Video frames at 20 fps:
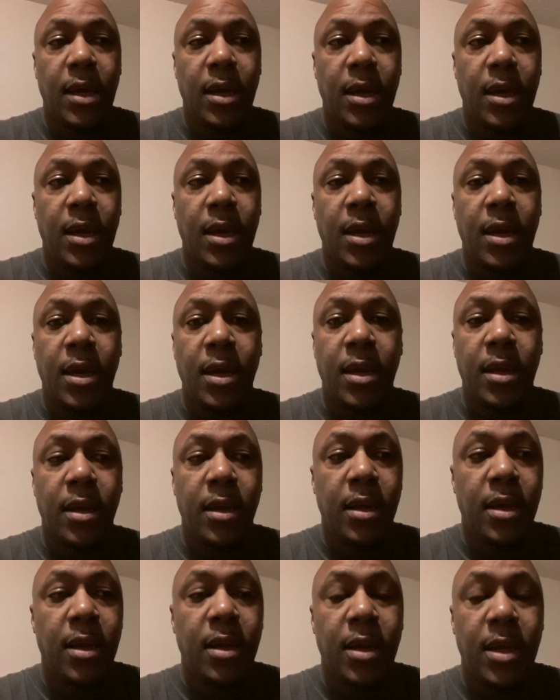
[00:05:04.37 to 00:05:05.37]
and
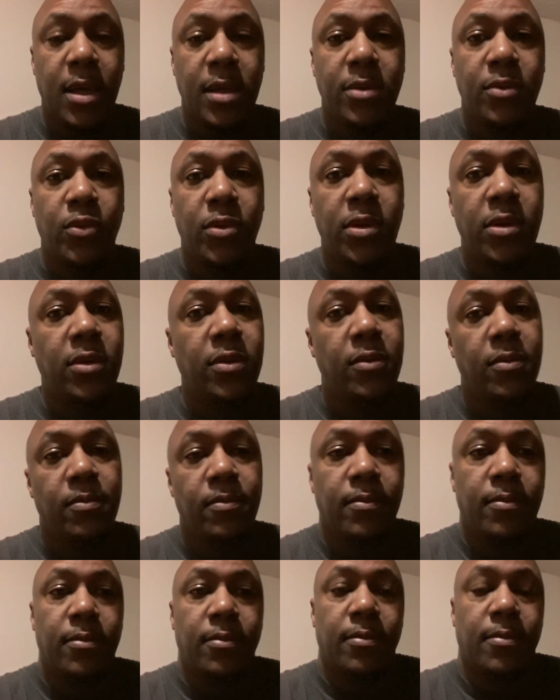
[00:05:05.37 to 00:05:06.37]
then that's when you
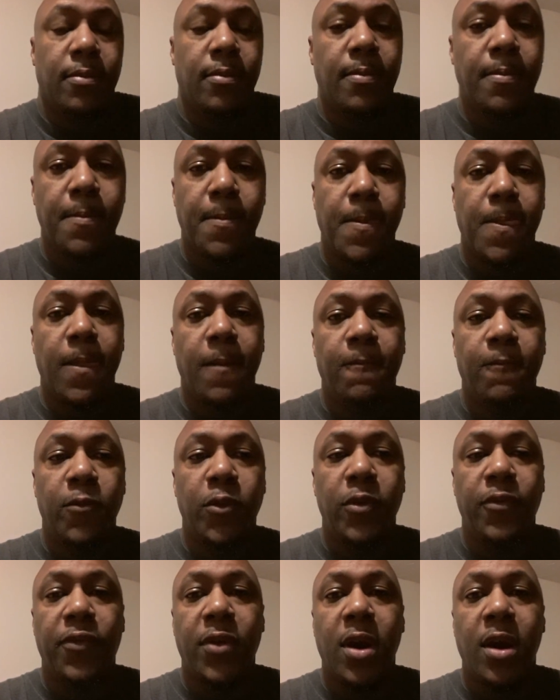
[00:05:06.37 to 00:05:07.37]

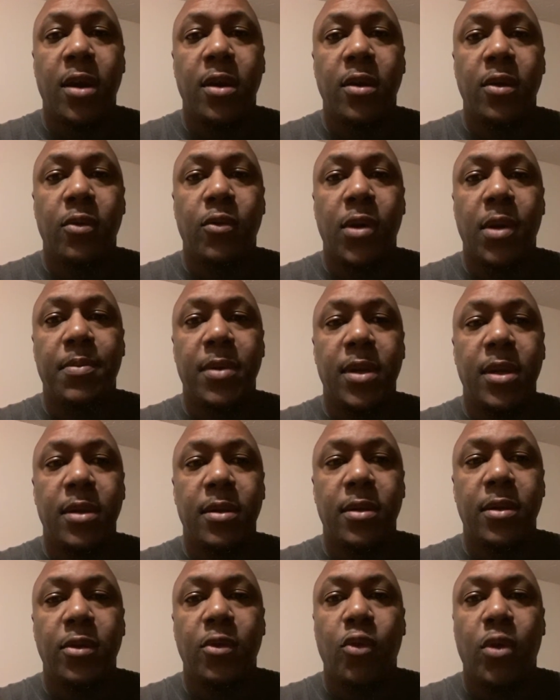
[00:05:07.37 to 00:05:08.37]
fire your weapon
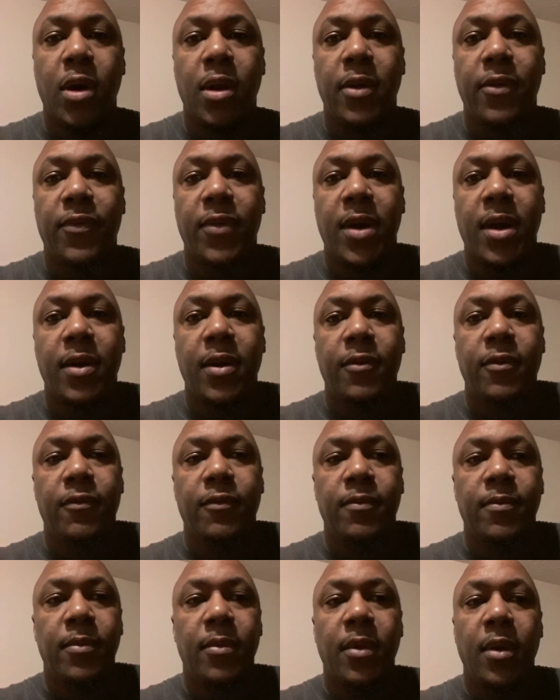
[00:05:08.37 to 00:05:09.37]
and you qualify
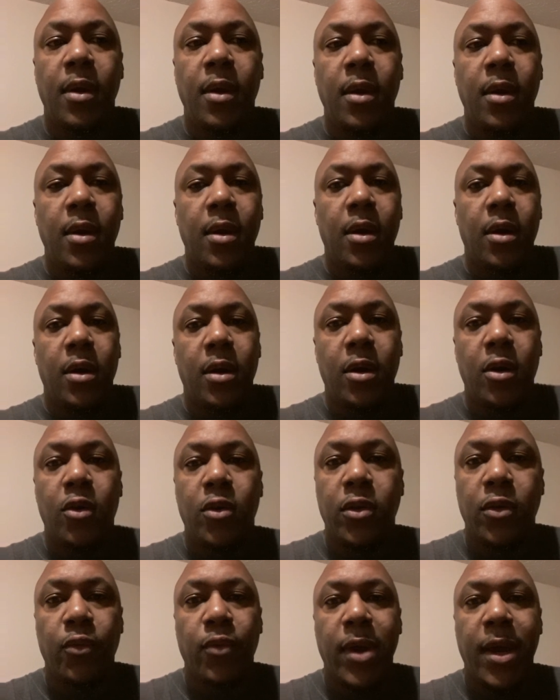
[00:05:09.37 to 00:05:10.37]

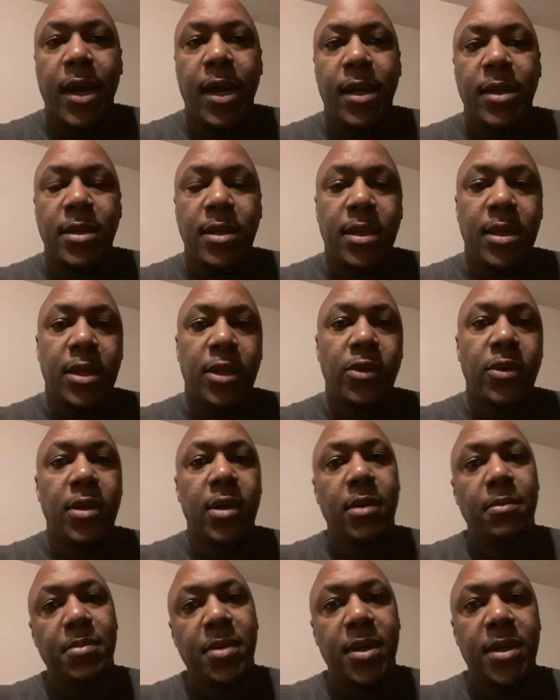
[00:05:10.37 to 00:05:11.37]
on the range, and then you
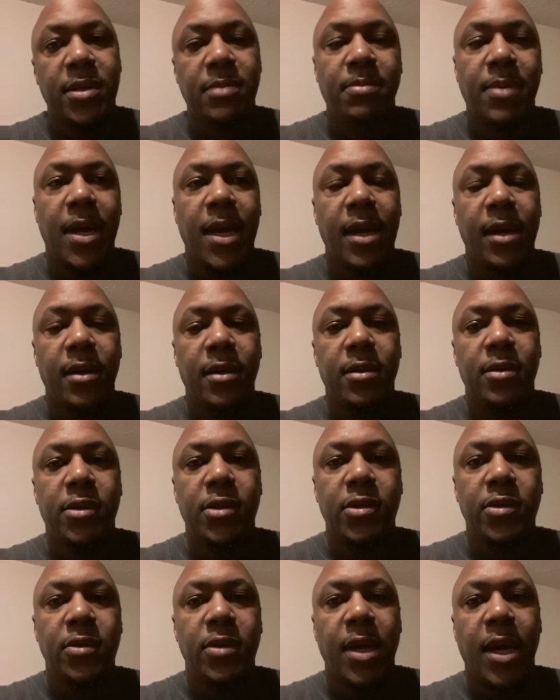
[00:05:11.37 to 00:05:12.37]
get bused back
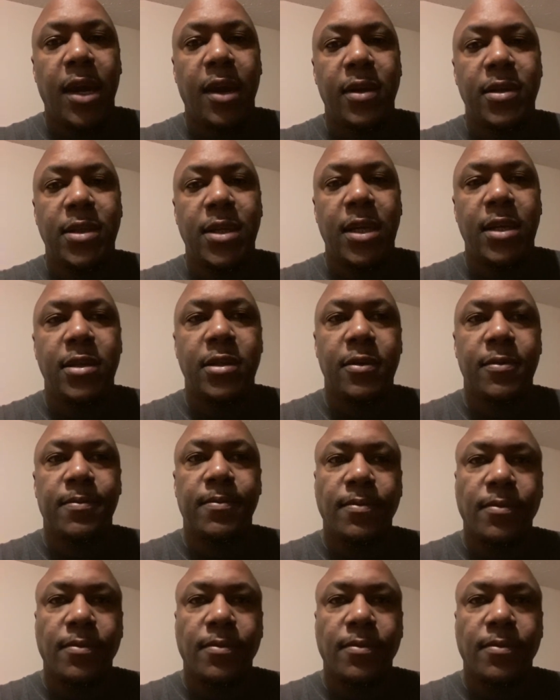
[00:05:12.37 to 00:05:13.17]
to the air station.